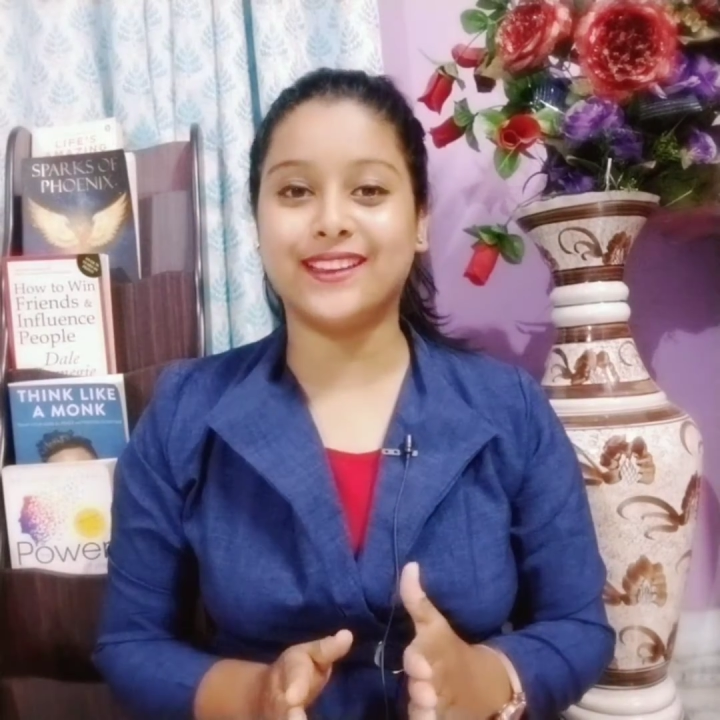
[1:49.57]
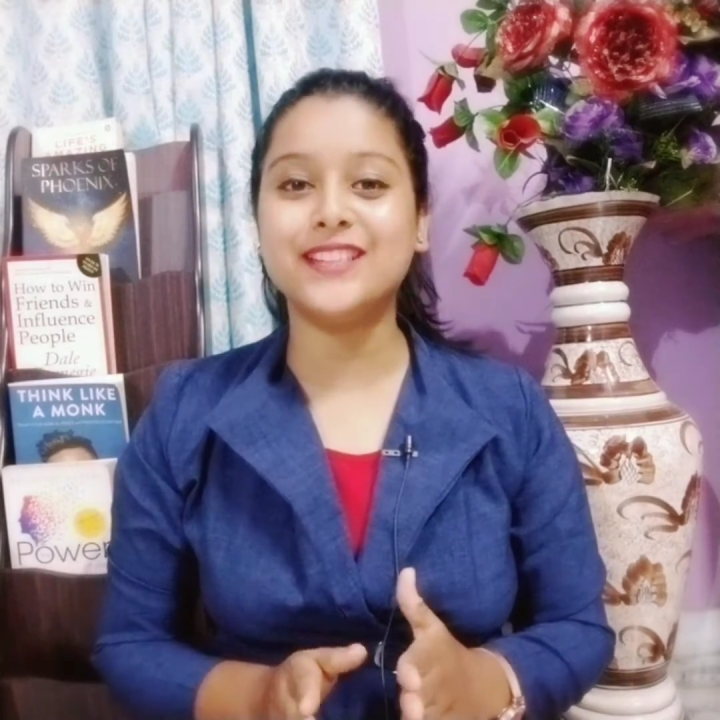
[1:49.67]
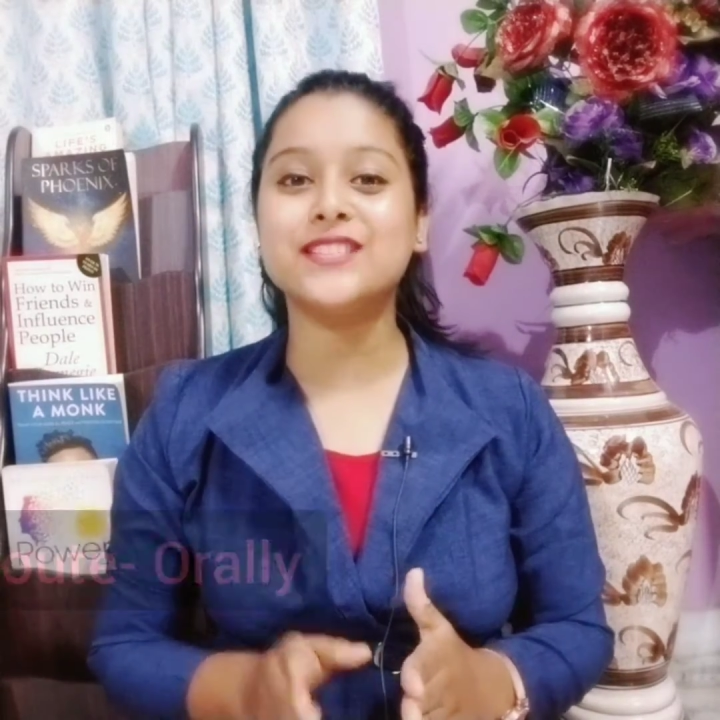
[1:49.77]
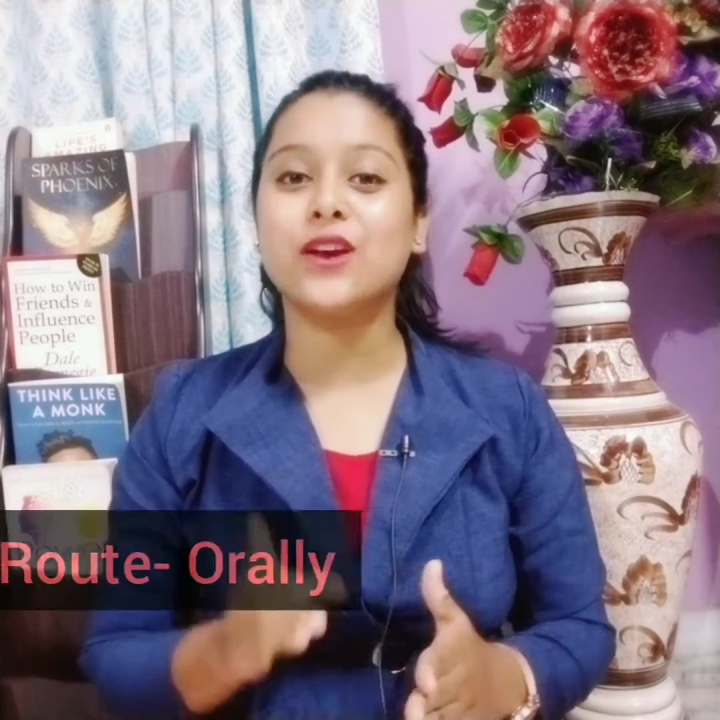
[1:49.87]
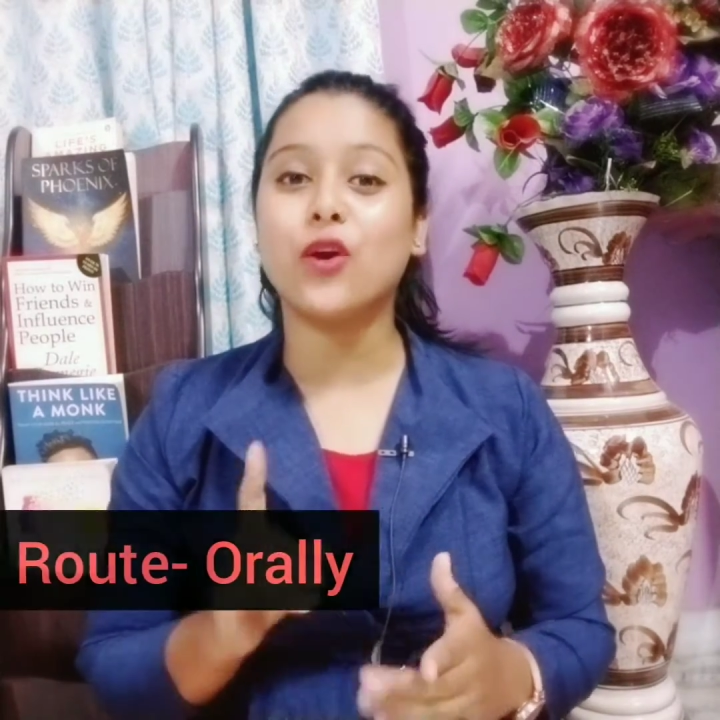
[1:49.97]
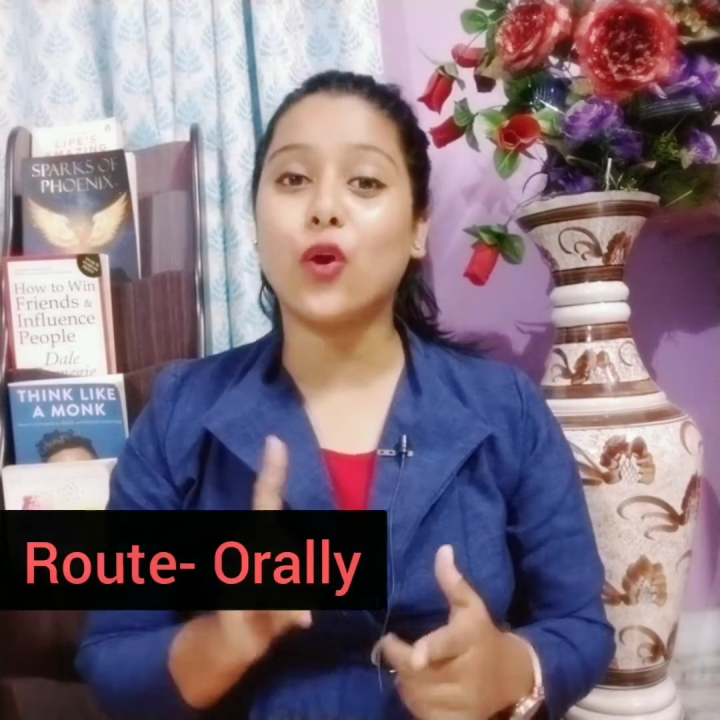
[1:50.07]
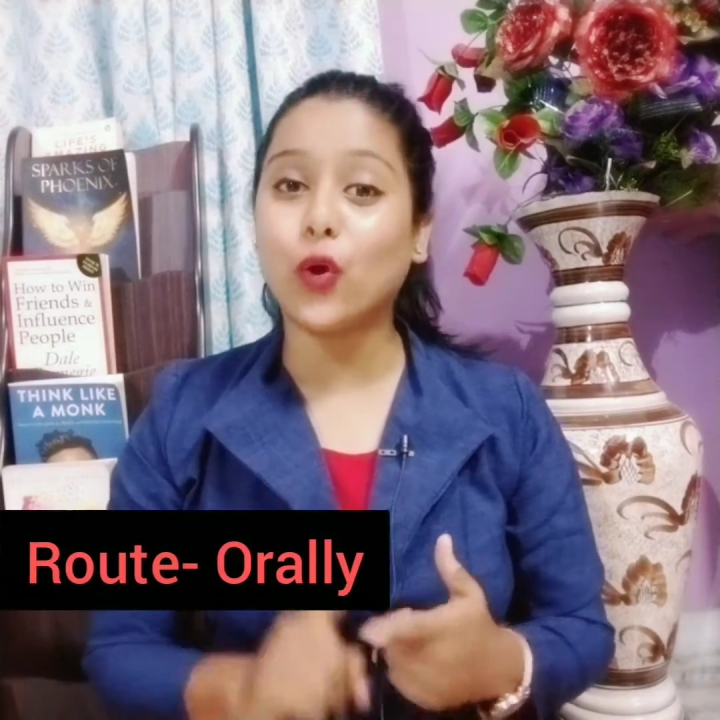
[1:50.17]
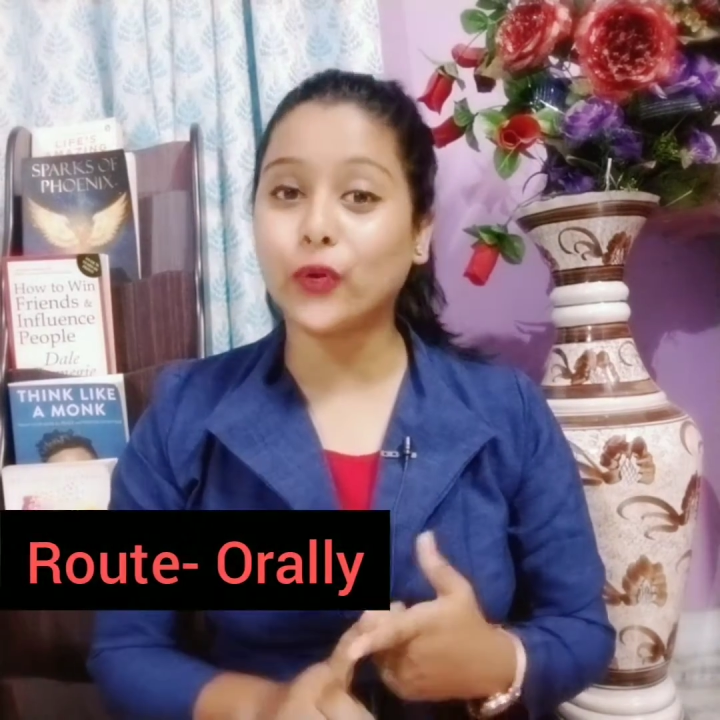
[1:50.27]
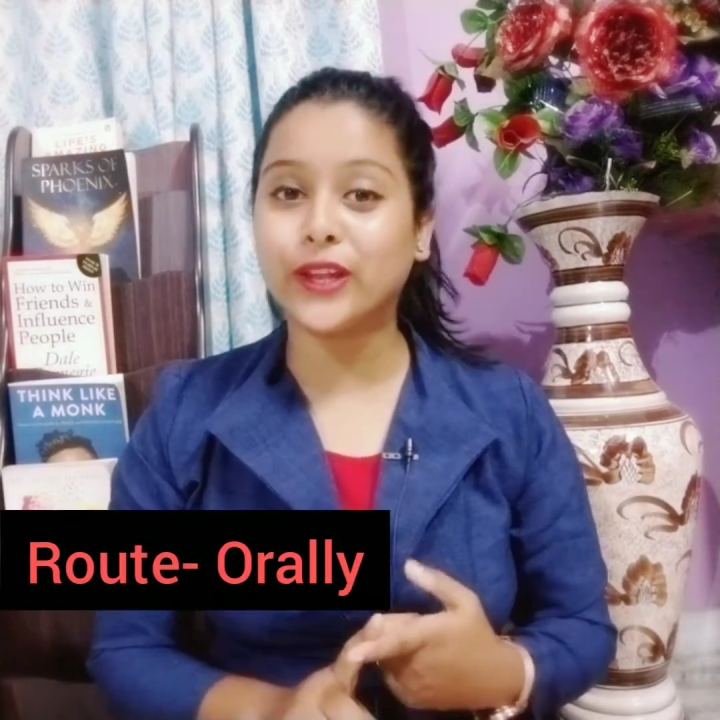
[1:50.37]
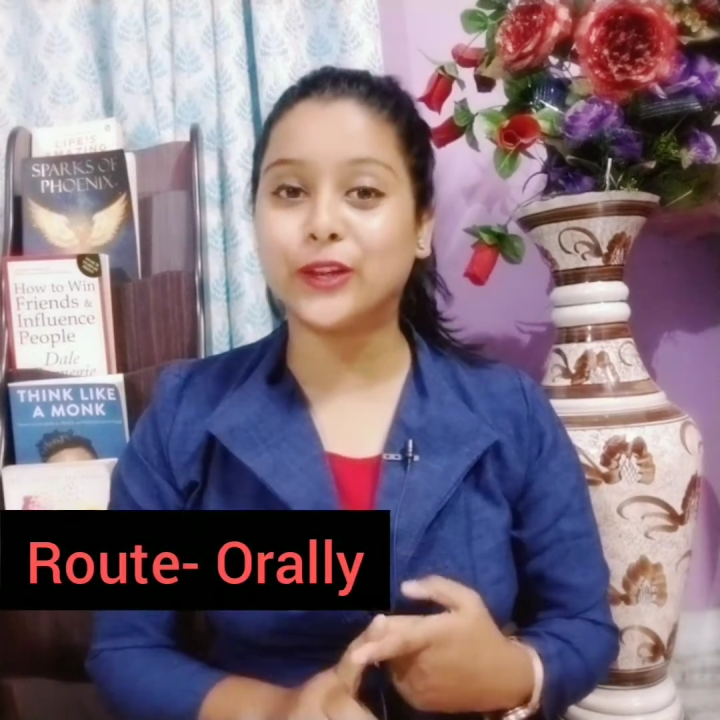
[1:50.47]
is
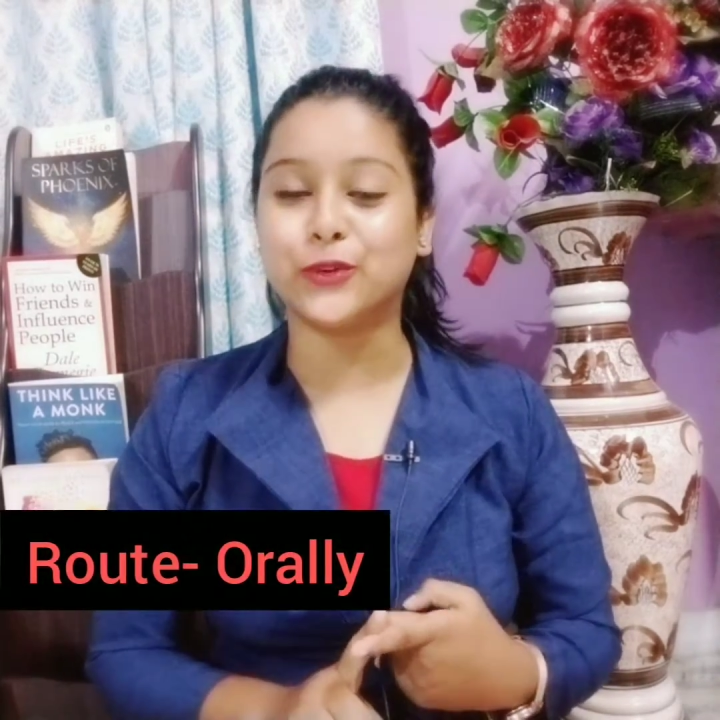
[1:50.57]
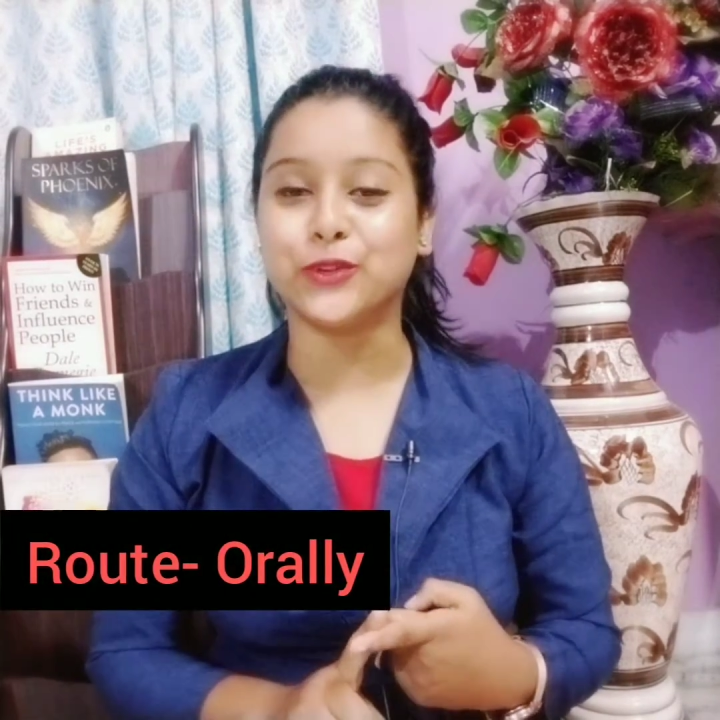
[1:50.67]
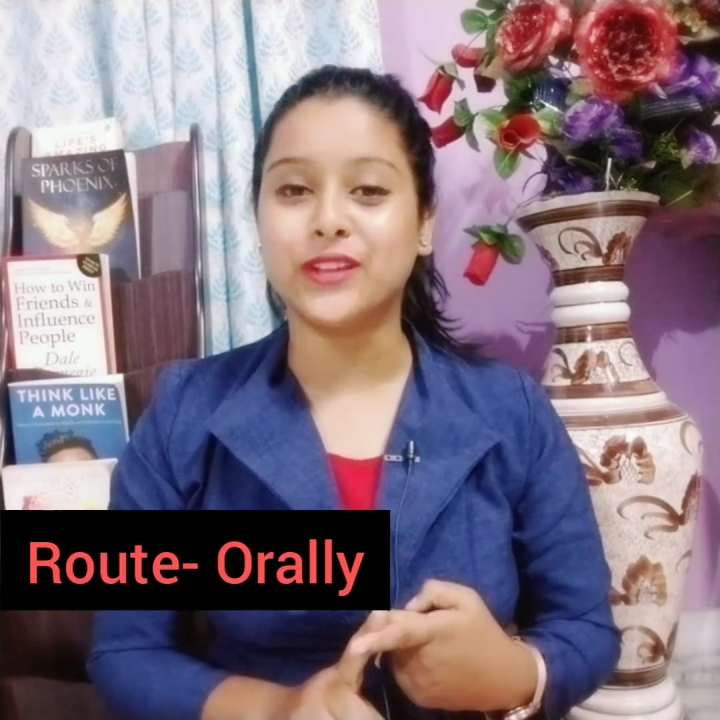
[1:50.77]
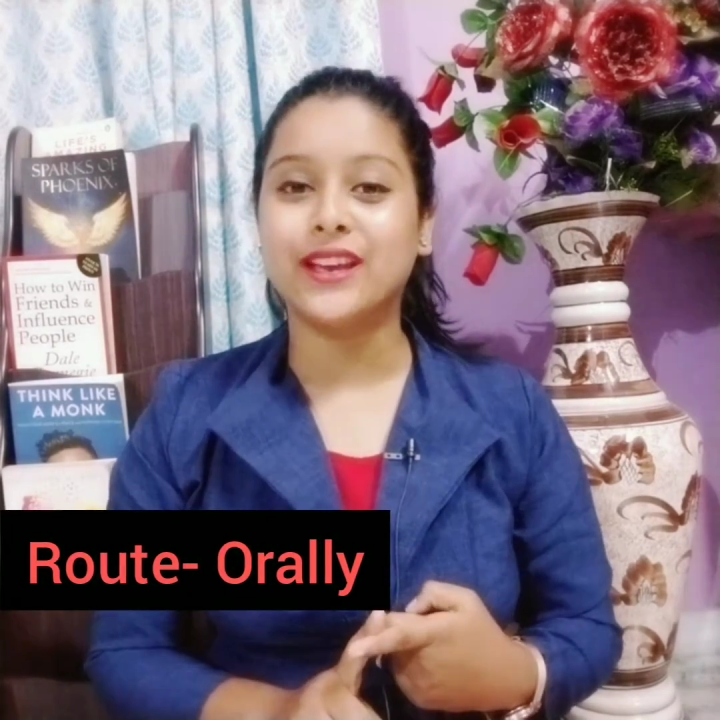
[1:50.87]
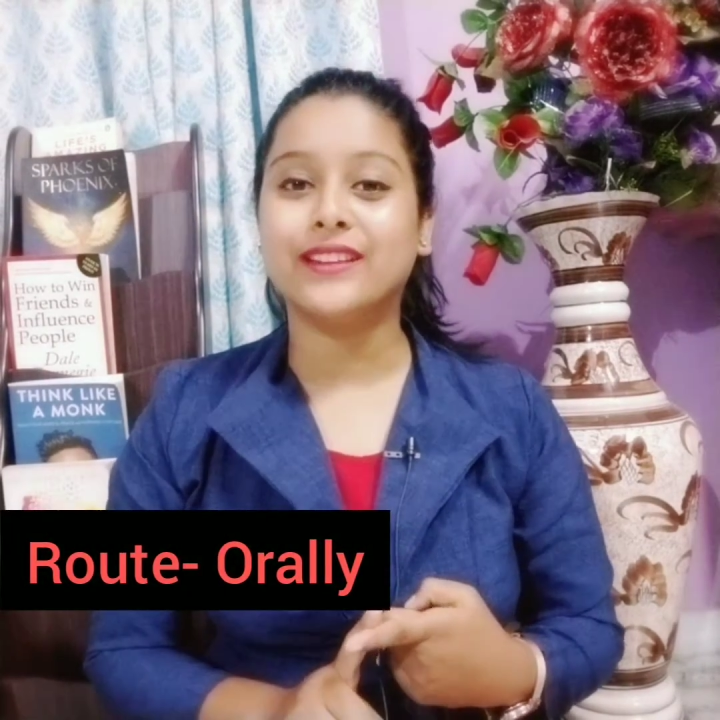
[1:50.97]
oral route.